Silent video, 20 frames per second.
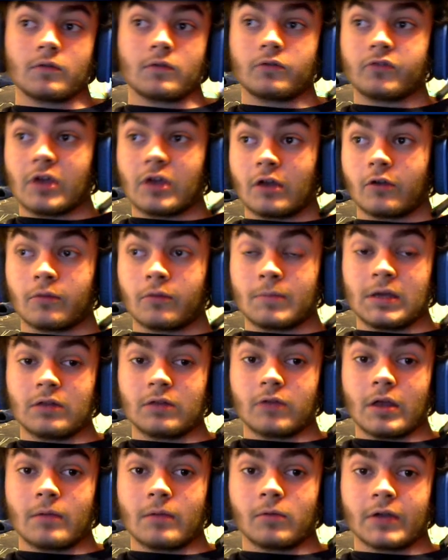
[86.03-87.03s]
channel to be
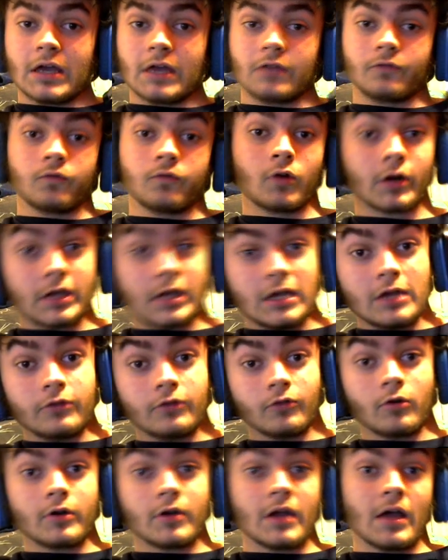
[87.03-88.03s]
labeled as for kids
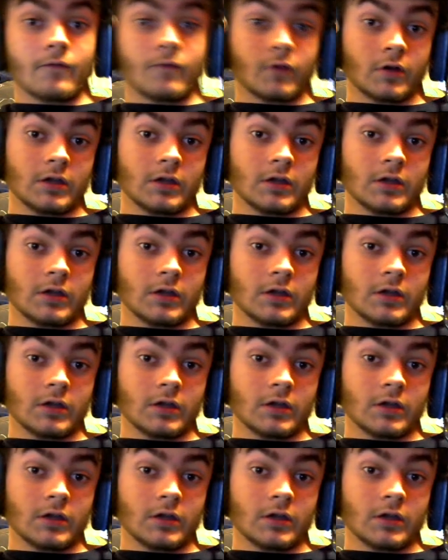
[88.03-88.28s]
or not for